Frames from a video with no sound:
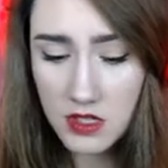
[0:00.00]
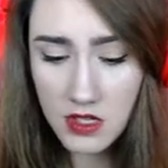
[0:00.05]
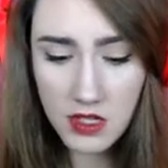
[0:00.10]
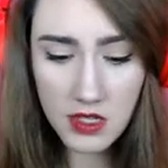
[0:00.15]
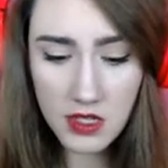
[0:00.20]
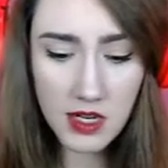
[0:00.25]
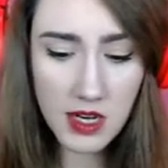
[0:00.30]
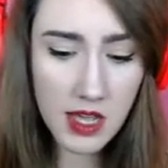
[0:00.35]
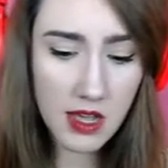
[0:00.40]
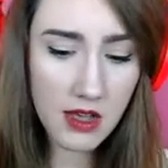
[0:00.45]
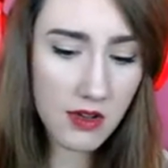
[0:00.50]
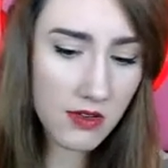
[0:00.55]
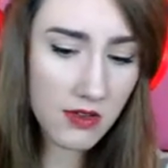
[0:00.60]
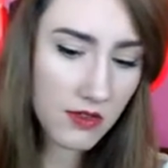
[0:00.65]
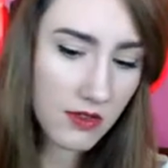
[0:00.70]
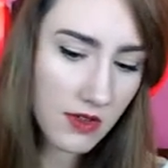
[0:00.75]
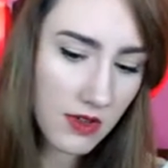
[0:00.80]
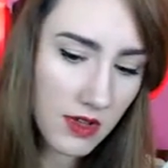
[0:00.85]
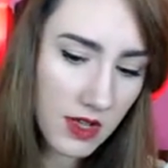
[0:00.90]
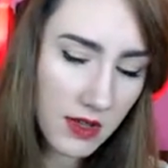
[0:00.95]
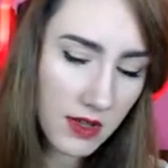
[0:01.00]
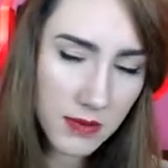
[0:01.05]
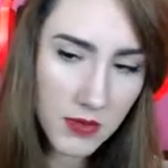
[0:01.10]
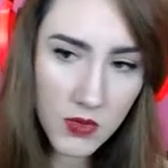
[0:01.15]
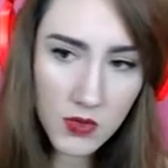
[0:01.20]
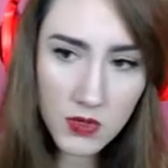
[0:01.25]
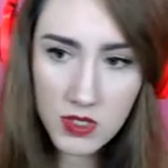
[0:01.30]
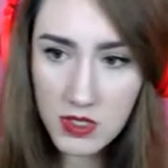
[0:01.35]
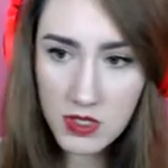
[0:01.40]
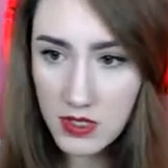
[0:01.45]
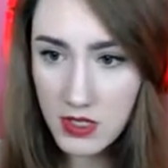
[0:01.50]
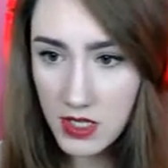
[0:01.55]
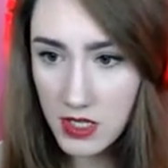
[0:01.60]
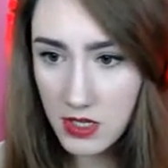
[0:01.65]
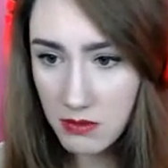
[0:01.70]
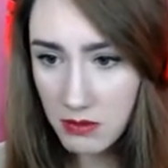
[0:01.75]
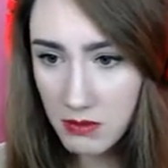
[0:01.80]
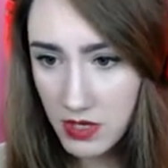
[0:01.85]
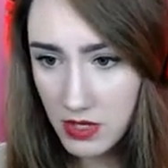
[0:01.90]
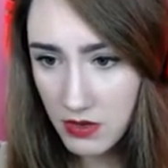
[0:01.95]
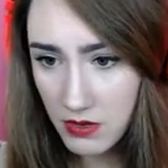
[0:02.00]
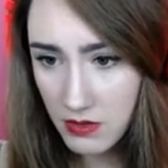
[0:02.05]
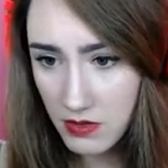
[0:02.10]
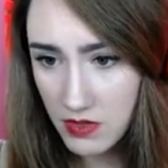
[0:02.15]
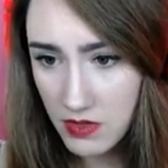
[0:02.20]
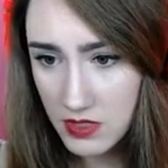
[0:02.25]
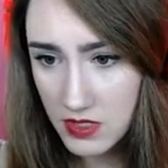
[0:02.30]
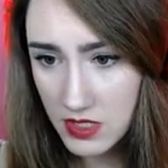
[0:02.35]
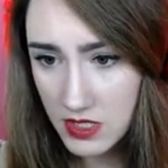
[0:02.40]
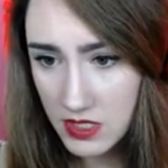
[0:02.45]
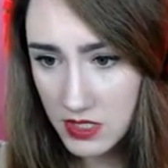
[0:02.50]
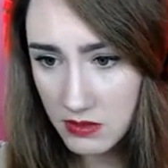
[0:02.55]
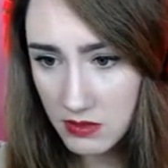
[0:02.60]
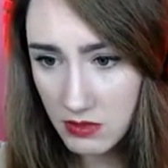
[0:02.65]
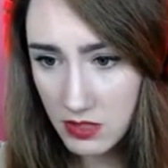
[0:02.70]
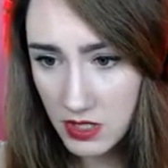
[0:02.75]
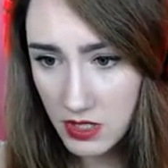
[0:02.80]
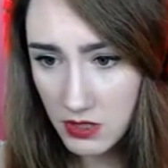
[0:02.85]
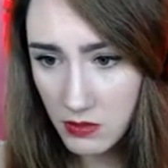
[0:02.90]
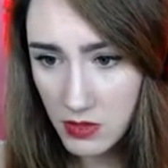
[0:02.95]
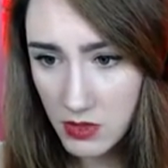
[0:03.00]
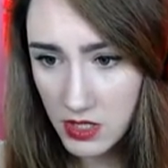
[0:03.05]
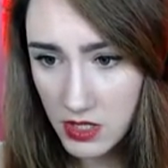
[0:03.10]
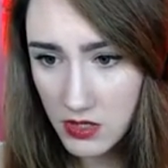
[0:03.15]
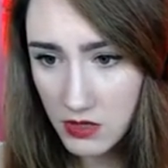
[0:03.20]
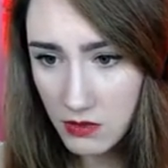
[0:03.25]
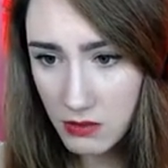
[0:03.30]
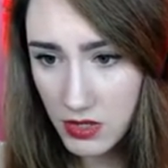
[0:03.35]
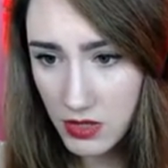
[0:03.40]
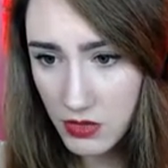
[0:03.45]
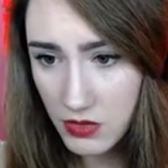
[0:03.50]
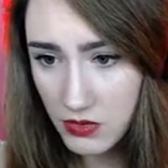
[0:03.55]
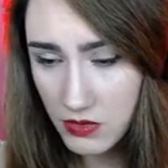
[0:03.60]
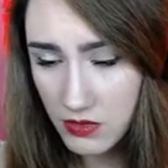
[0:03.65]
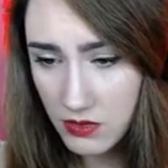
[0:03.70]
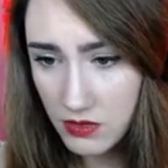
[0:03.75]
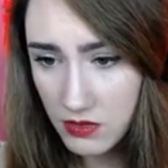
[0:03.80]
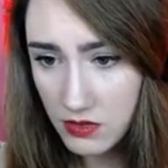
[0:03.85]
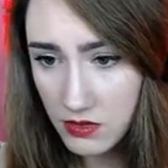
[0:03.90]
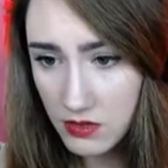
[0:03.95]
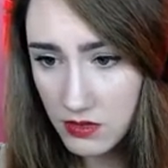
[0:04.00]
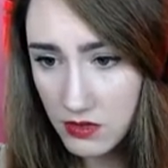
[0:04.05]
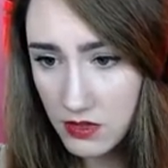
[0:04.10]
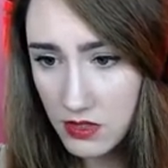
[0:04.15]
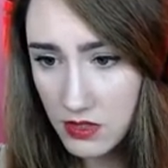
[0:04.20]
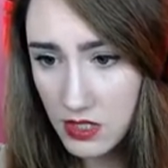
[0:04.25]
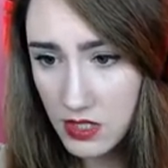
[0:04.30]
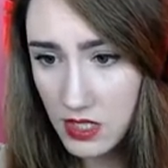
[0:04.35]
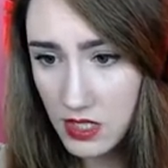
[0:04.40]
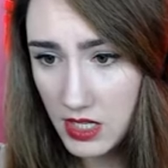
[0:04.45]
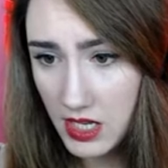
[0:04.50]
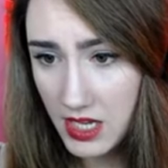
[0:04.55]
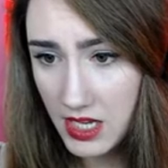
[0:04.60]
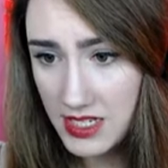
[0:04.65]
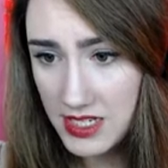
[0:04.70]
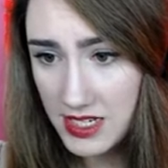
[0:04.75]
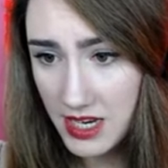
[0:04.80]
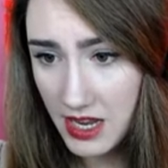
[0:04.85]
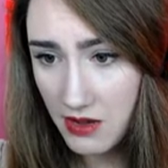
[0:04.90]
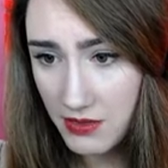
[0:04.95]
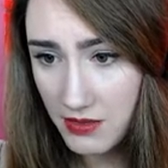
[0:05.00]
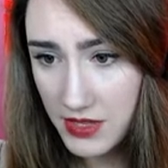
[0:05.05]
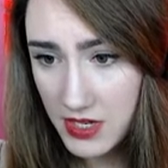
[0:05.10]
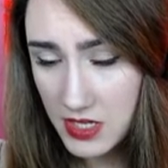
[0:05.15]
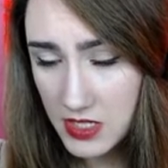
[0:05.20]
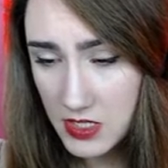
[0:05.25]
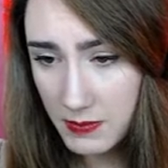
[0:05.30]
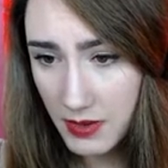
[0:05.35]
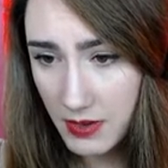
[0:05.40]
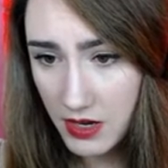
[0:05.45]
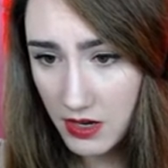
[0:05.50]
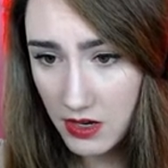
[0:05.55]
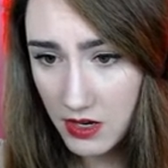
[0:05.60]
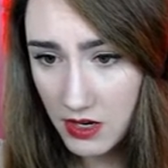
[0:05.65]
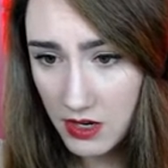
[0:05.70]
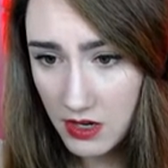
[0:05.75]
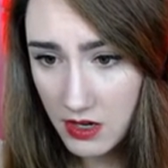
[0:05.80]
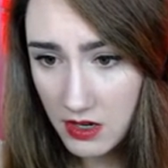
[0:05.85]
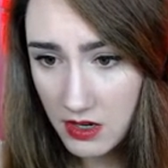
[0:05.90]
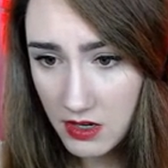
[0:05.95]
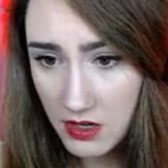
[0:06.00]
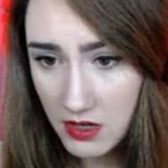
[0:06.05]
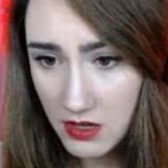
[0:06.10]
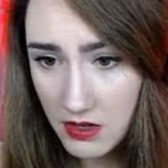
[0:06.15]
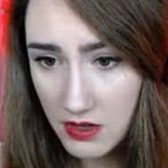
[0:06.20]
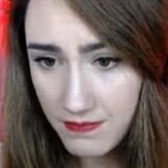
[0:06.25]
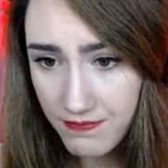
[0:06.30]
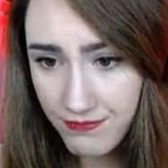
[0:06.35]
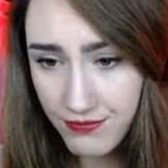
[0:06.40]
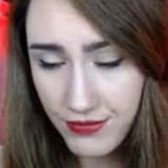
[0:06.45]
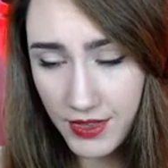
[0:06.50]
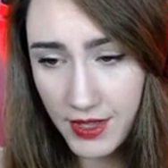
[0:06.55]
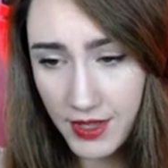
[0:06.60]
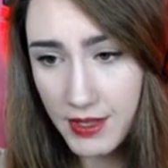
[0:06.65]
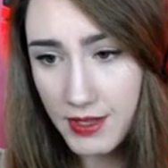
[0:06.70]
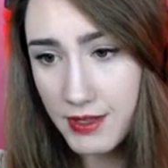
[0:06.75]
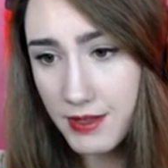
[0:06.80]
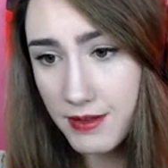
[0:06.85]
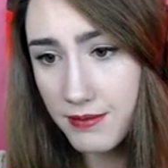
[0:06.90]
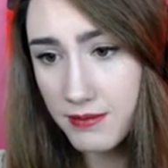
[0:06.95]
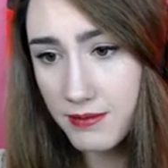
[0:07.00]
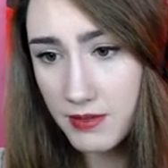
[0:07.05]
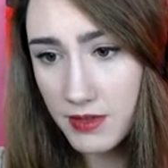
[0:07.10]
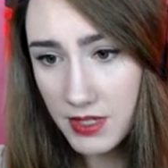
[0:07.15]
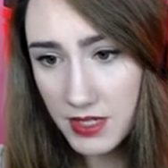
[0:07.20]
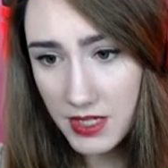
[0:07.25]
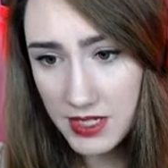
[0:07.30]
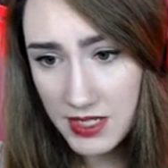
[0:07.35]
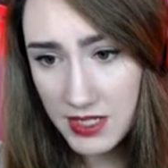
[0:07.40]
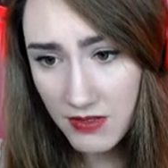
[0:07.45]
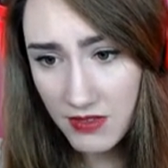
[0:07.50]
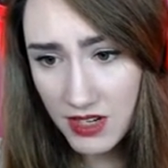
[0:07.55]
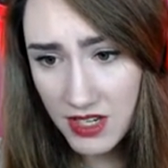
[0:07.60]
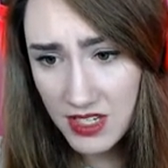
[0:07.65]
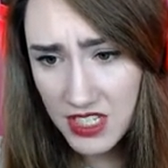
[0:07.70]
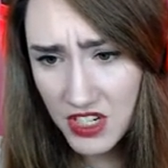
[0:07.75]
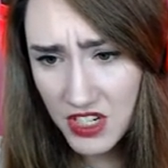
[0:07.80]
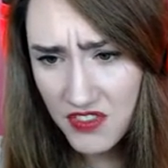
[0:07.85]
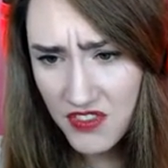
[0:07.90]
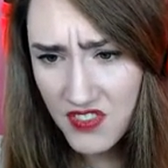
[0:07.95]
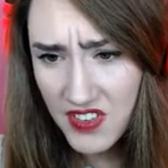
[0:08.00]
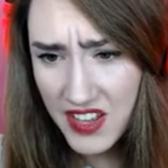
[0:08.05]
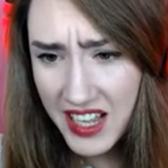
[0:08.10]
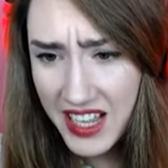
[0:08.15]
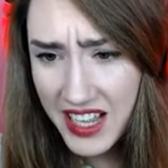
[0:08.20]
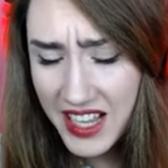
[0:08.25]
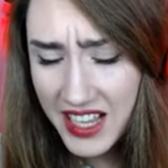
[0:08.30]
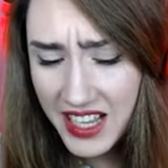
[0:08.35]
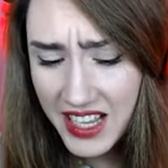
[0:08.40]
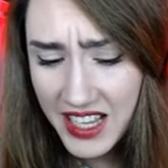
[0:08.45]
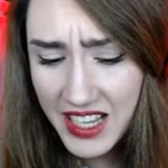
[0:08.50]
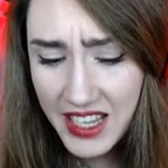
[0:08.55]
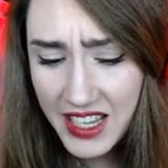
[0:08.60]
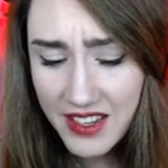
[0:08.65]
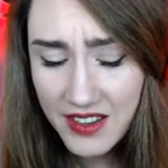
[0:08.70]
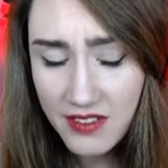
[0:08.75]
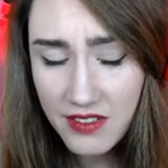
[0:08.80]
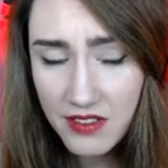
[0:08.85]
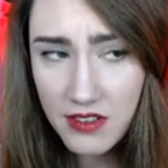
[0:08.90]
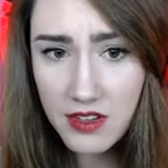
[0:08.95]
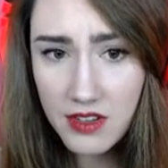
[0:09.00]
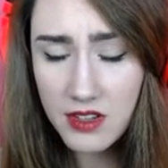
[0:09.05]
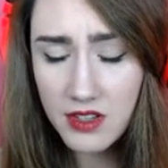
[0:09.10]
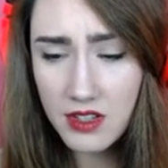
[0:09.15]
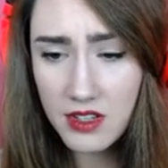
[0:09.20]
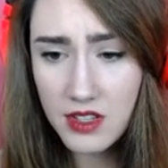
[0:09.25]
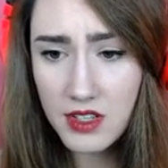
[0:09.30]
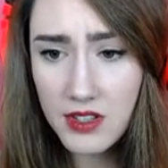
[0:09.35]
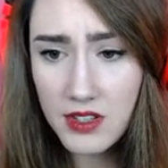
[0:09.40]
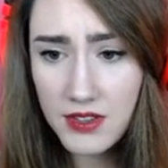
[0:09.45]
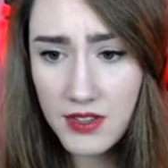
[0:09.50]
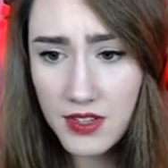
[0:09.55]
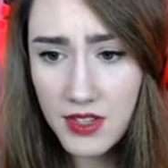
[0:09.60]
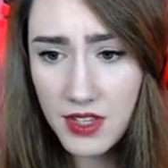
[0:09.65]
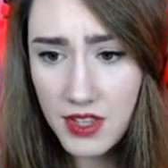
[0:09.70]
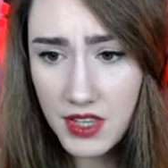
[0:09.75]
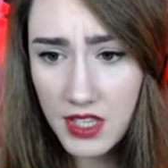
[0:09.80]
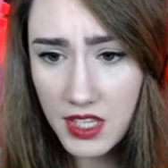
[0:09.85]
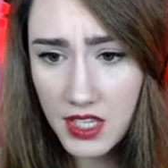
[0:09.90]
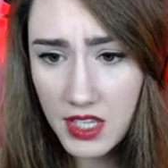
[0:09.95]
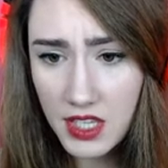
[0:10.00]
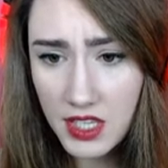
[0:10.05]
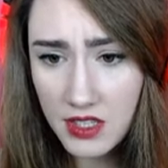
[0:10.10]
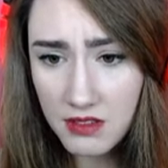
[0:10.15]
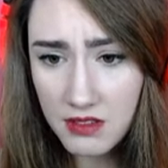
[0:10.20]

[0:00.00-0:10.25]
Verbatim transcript: Now, I'm only like bothering with this because I really want a new bow. I doubt that it's better. Yeah. It's even a tier 5! Look at that.